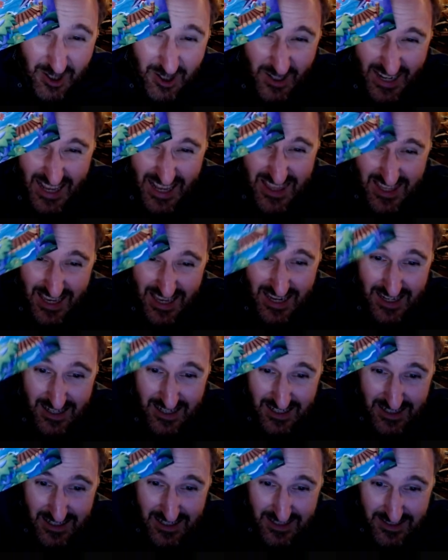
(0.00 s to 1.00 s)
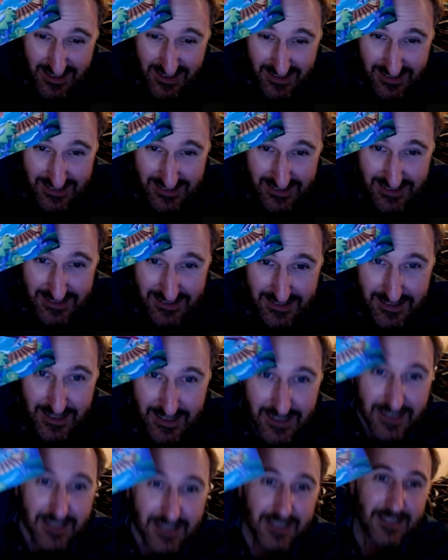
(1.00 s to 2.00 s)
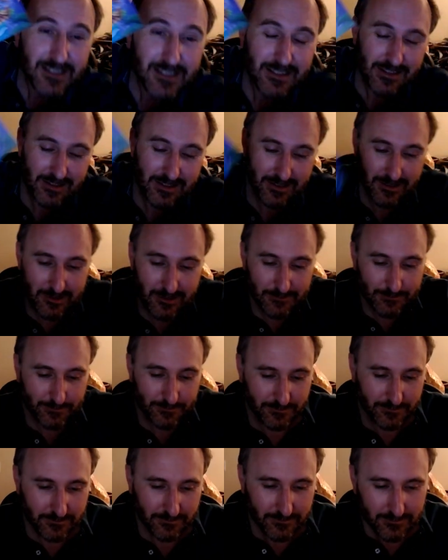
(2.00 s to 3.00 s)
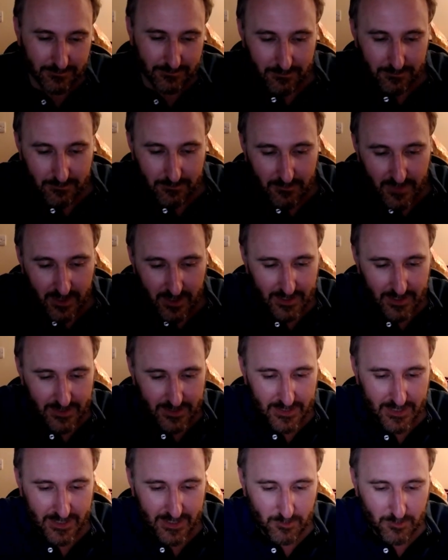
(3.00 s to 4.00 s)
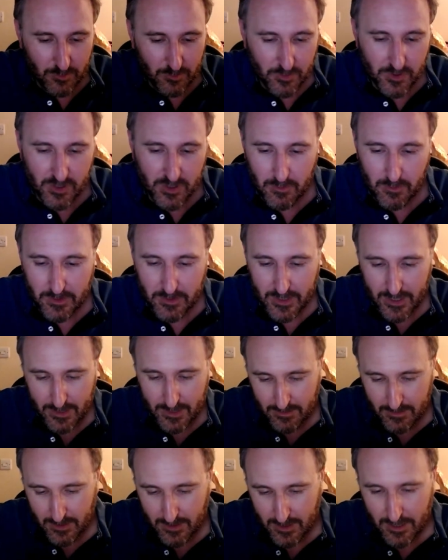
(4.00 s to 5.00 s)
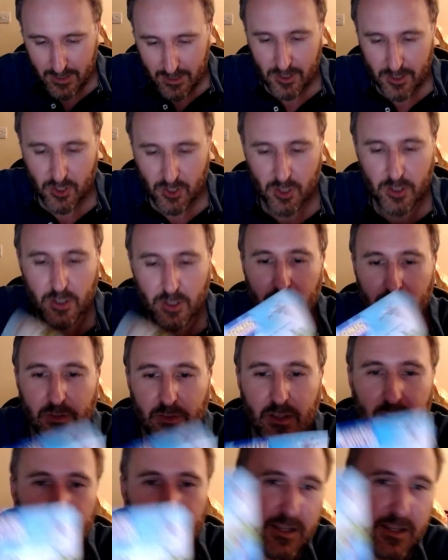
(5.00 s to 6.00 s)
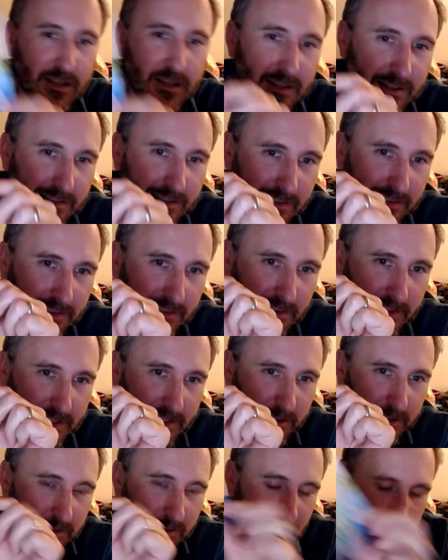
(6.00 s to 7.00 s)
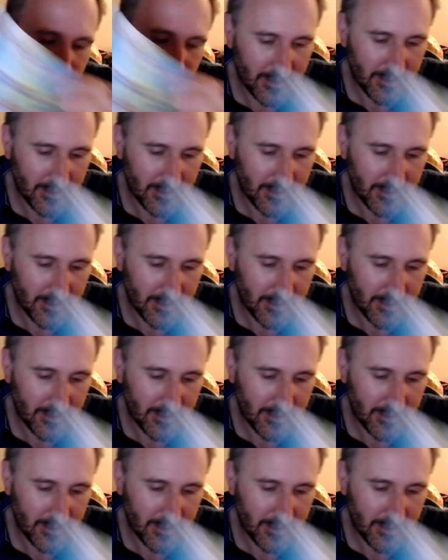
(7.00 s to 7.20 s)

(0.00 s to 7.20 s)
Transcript: at that art! So, and then also in there, showing off the whole Lego.